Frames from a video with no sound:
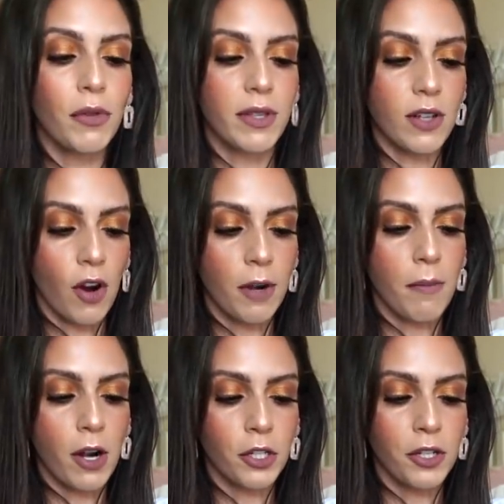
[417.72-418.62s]
these are
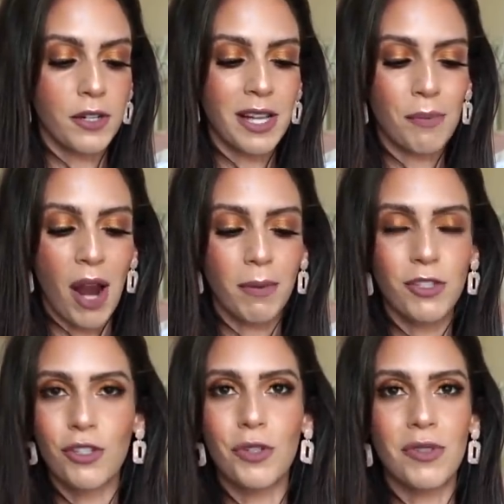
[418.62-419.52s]
markers, I'll probably
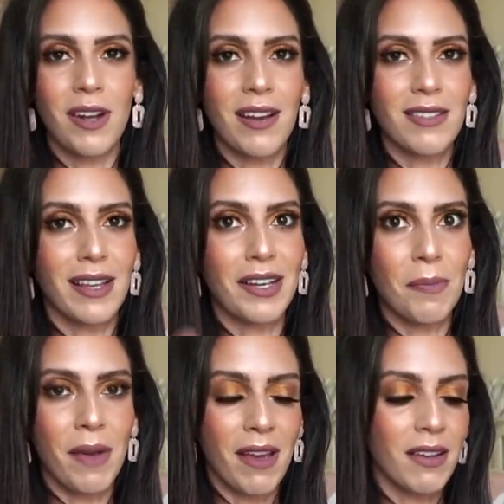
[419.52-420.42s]
just use it as like a
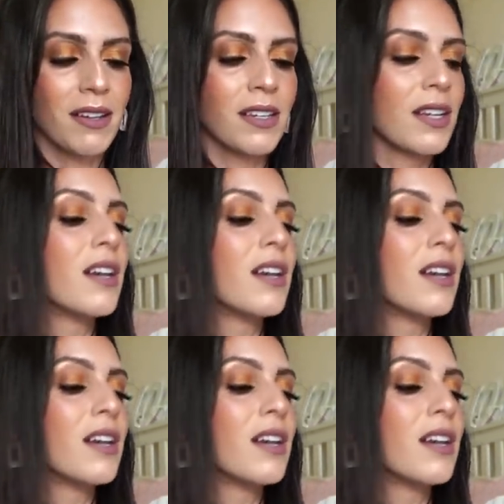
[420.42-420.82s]
pen